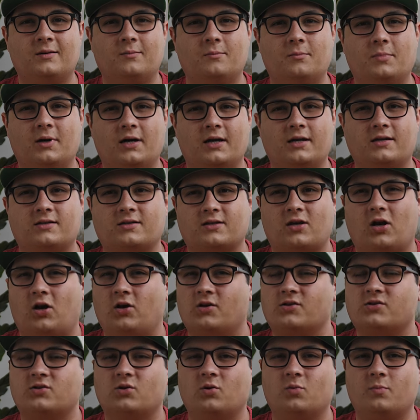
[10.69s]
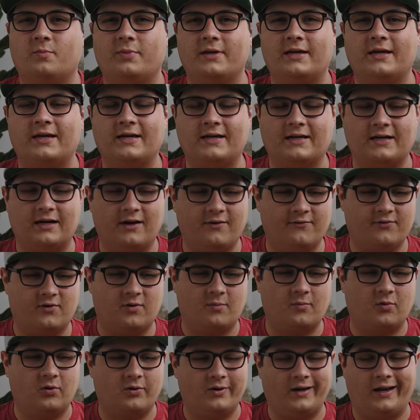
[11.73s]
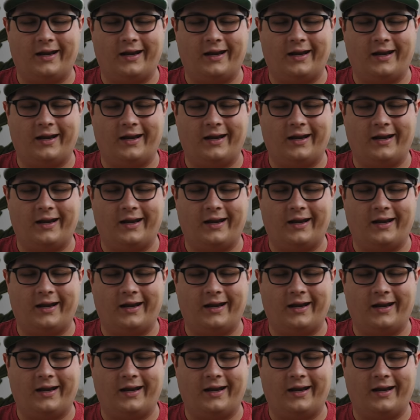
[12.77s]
but also be comfortable.